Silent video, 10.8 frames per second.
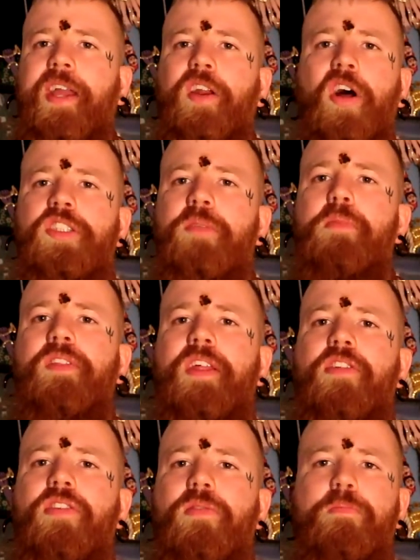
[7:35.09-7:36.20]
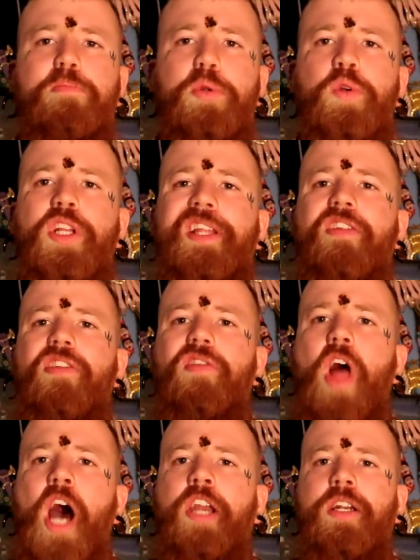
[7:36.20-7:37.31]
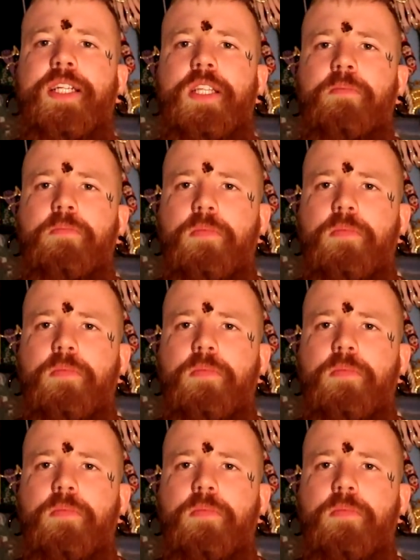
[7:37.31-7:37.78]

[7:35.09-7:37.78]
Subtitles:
and ultimately brutally slaughtering them